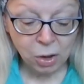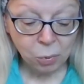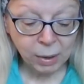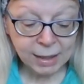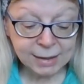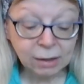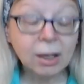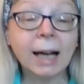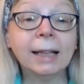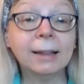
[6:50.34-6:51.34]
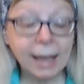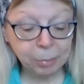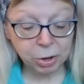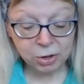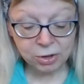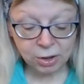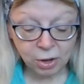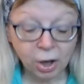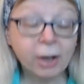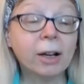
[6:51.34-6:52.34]
when his allotted labors
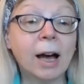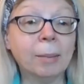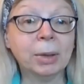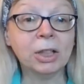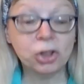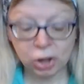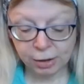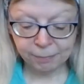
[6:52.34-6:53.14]
are accomplished,